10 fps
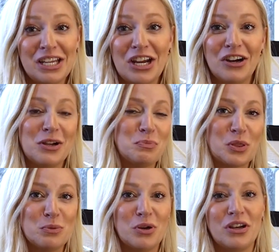in here and
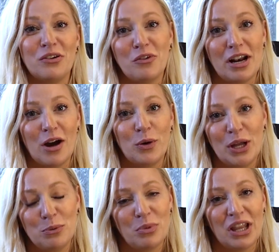put them on and run out
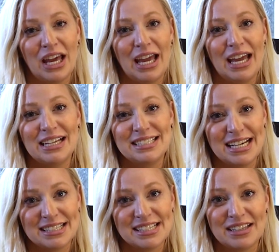and play and
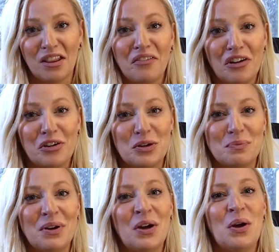dance in the living
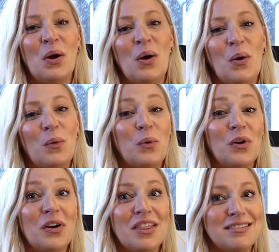room.
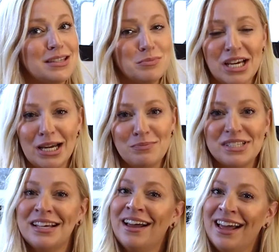Or
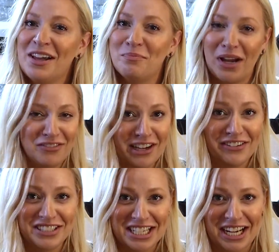sometimes, my
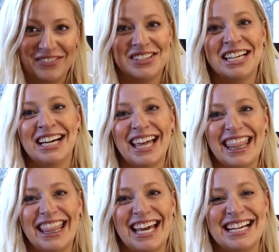favorite times,
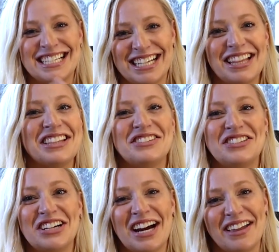they shut the
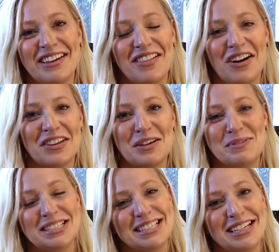door and they lock
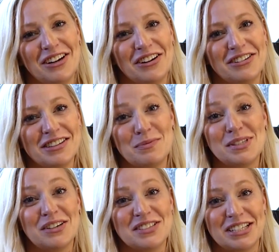
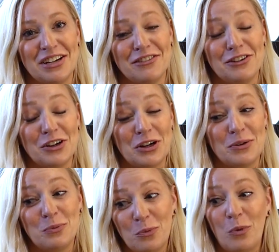themselves in here for a
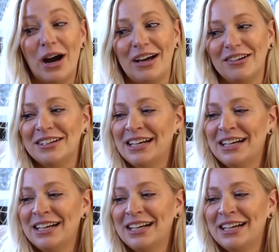good while.